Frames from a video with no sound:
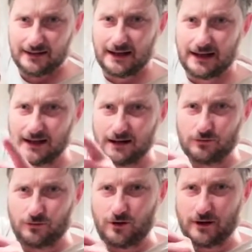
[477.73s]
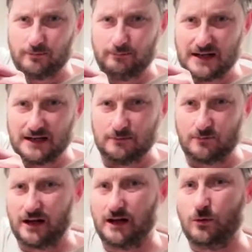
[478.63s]
uh, medium
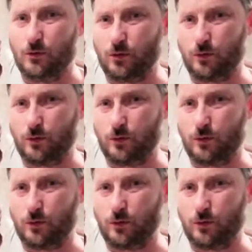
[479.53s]
rare all the